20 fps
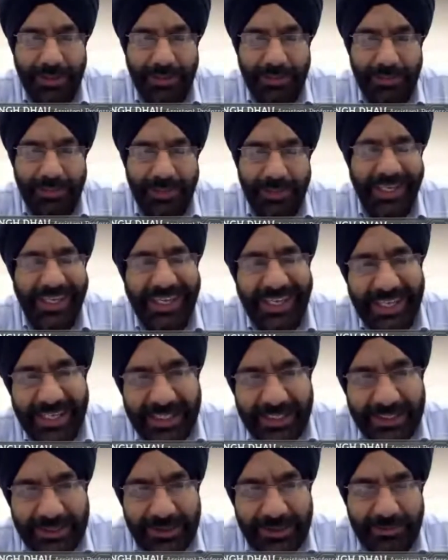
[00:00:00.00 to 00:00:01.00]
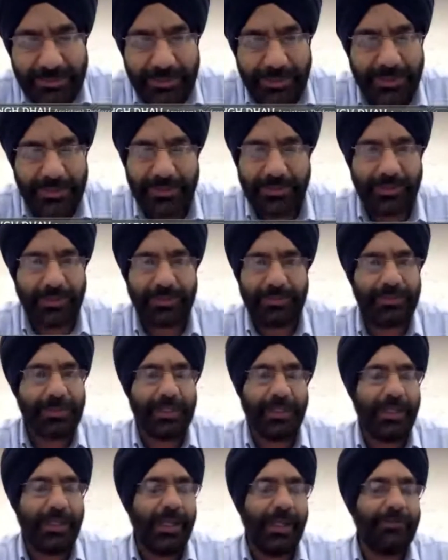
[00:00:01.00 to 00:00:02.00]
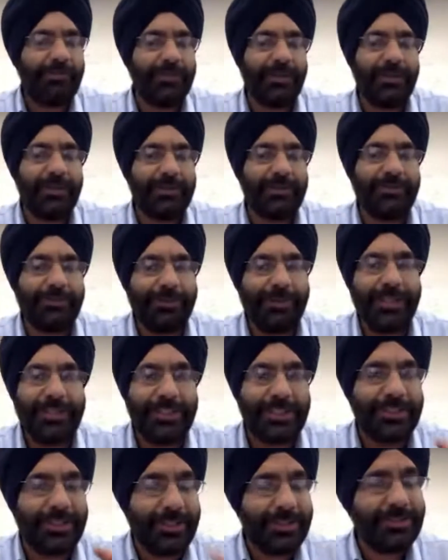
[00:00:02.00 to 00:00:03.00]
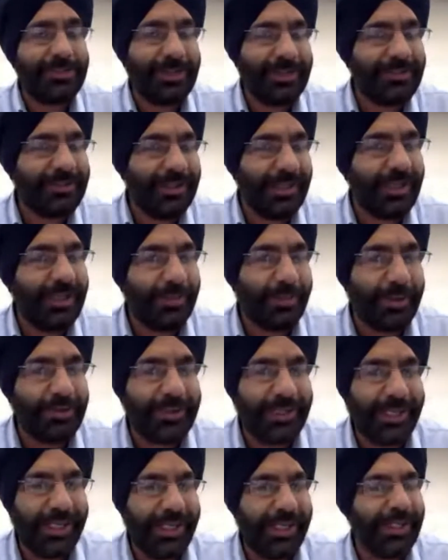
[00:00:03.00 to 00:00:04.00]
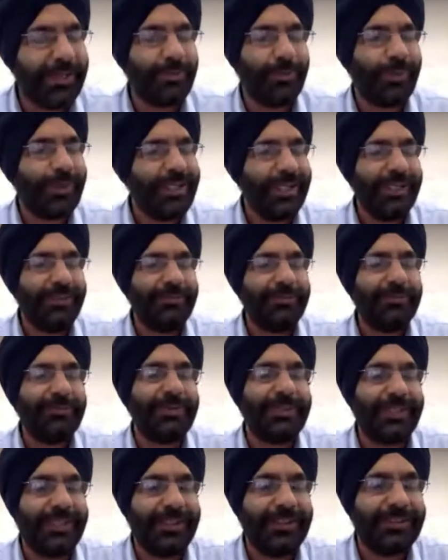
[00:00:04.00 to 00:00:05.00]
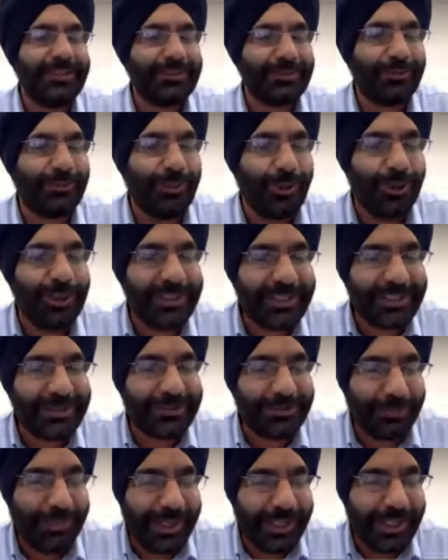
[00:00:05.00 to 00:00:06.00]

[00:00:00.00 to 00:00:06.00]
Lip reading: heat. Means if there is a friction, just think about the heat. What kind of a material this vault is made